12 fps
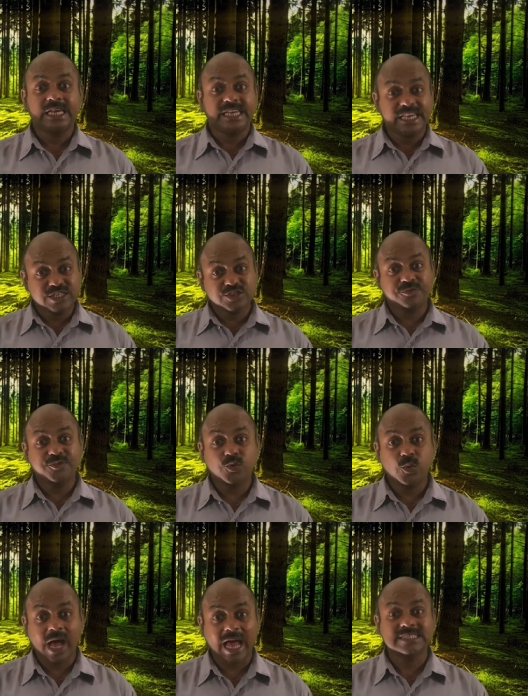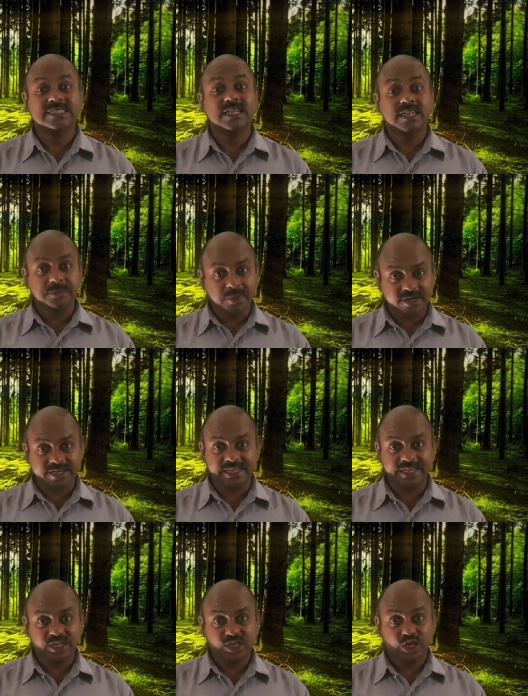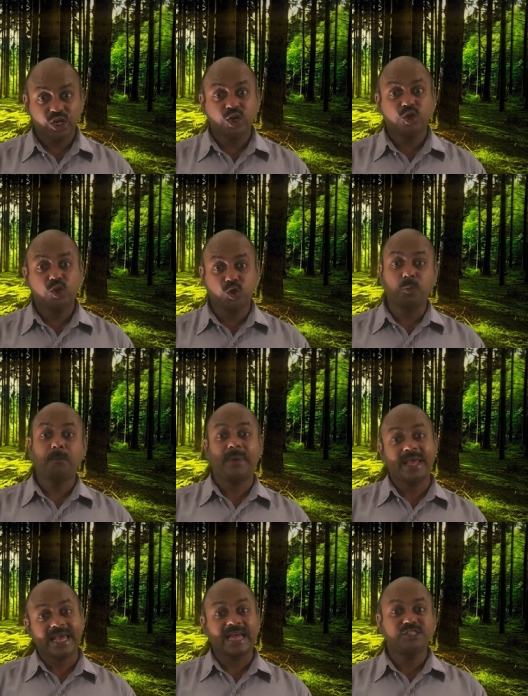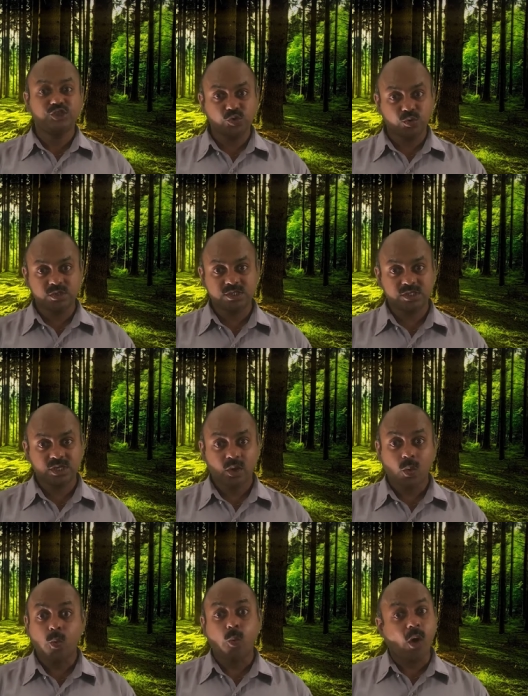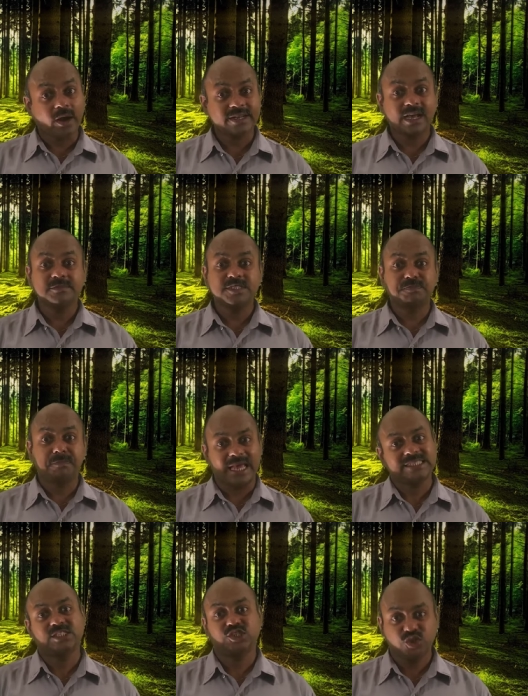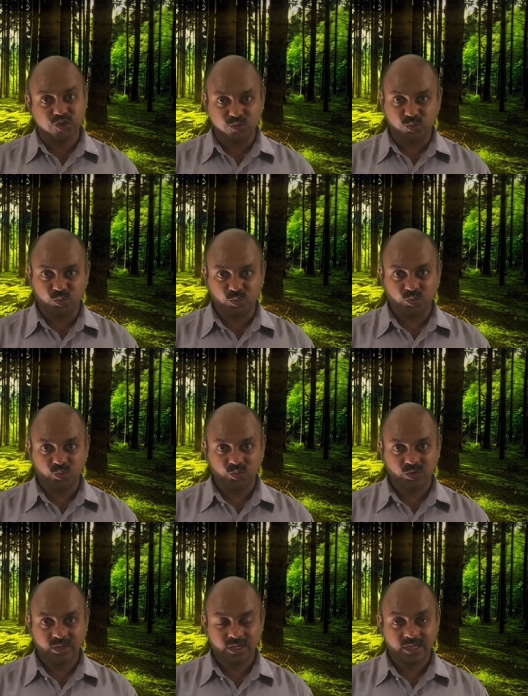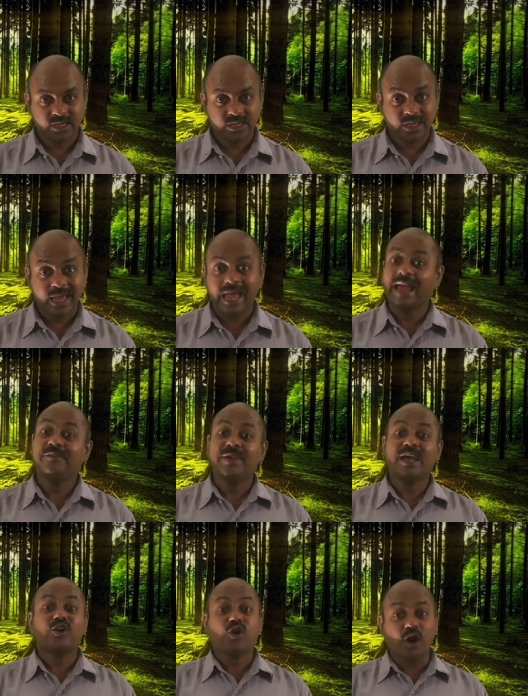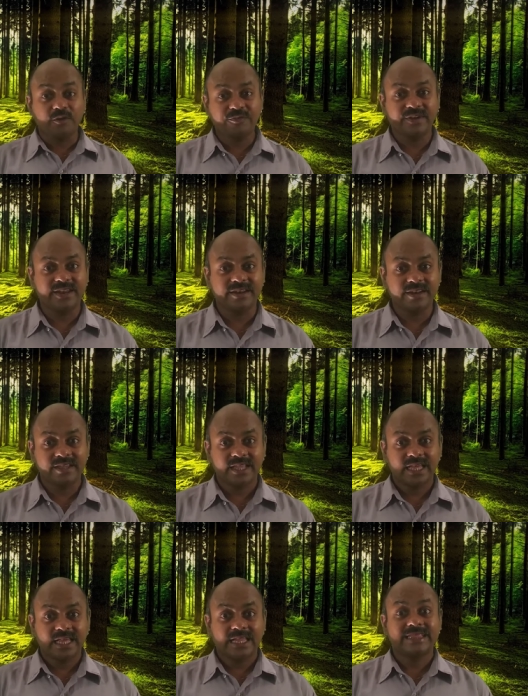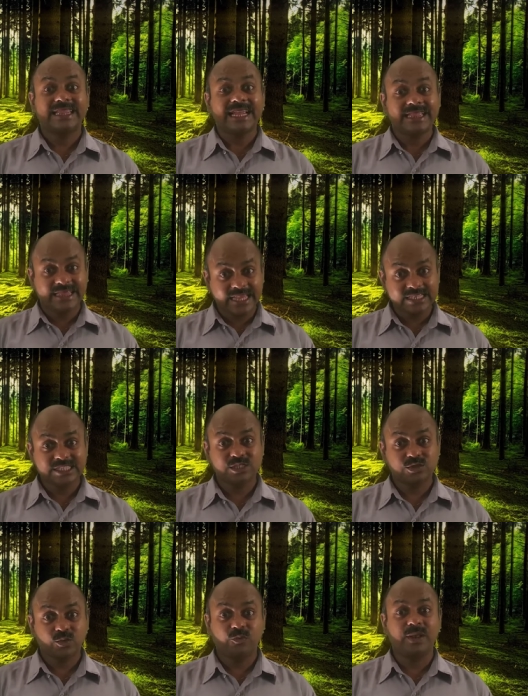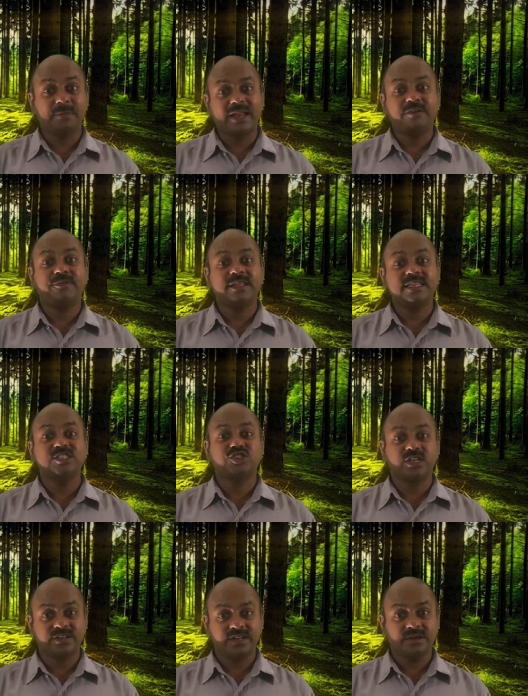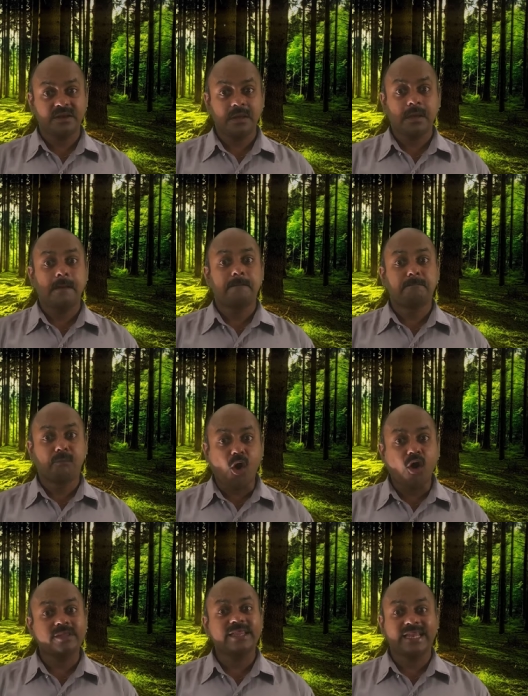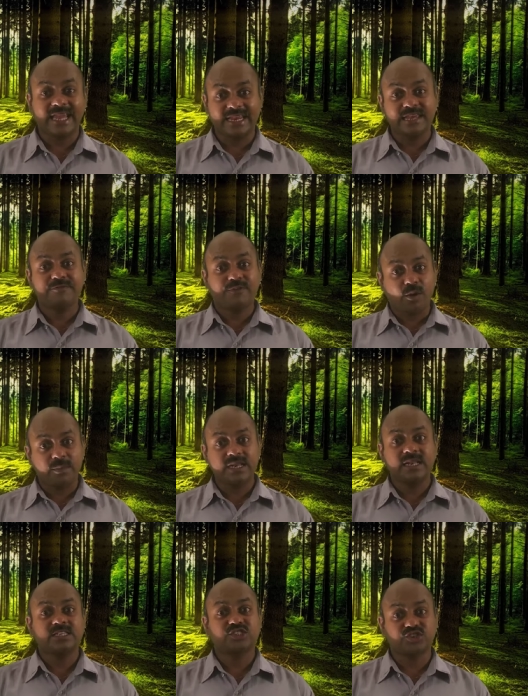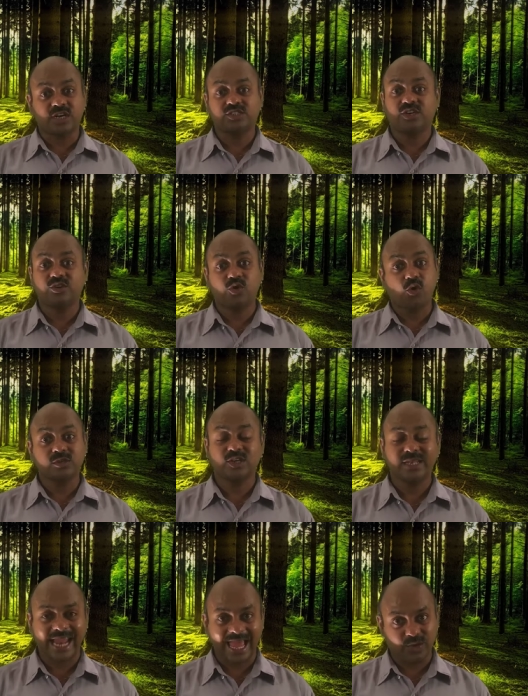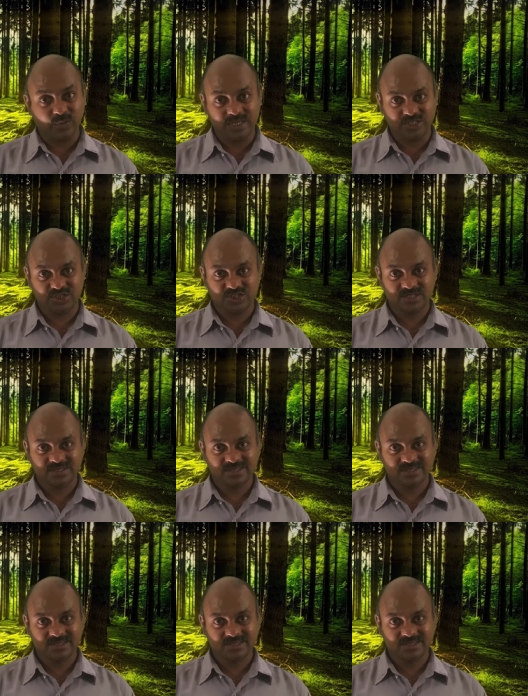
Each of you has the liberty to pick and choose what comes best to you. And we are confident that this will benefit the children more than any formal structured course on language.